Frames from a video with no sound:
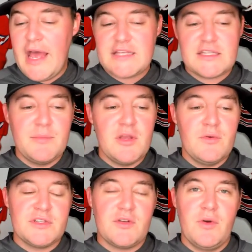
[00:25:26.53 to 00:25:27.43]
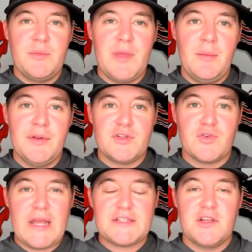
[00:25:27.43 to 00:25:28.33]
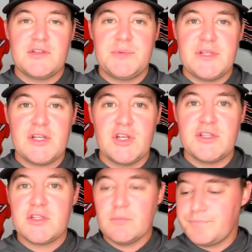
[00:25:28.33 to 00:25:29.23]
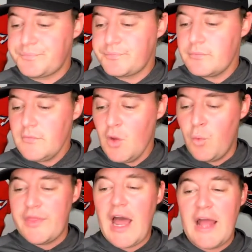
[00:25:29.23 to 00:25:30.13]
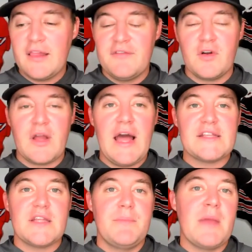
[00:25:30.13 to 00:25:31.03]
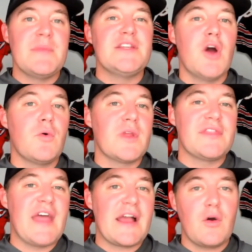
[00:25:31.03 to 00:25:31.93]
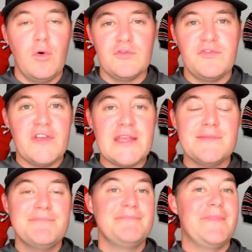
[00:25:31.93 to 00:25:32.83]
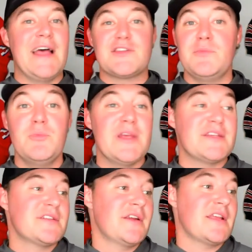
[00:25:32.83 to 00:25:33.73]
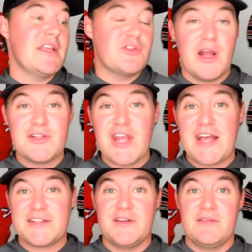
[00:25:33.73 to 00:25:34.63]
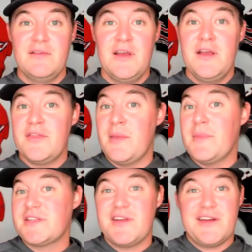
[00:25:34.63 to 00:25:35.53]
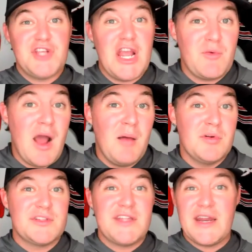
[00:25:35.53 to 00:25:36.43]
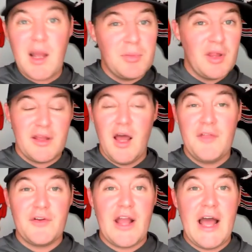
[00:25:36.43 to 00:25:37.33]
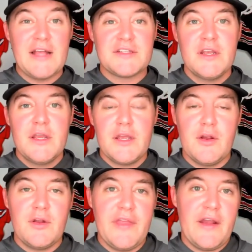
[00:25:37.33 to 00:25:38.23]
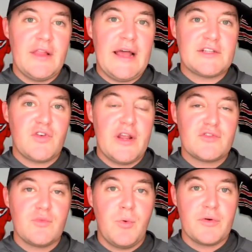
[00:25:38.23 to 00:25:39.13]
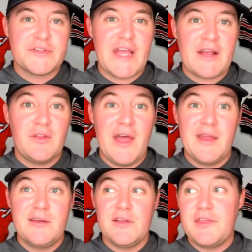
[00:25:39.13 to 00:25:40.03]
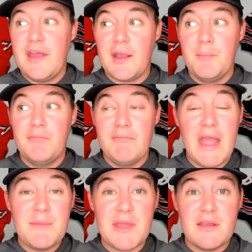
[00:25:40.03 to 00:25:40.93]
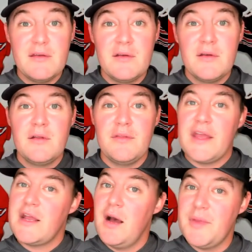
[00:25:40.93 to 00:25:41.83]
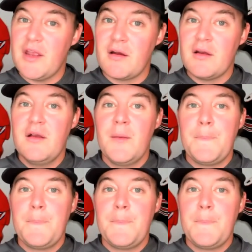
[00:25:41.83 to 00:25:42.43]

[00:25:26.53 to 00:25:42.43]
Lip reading: SMU is going to be able to address those positions with high-level guys that maybe don't get that cold feet. SMU missed on a Keytron Jackson. They missed on a Jake Roberts. They had a couple of other guys here in their last transfer portal cycle that you think maybe they come here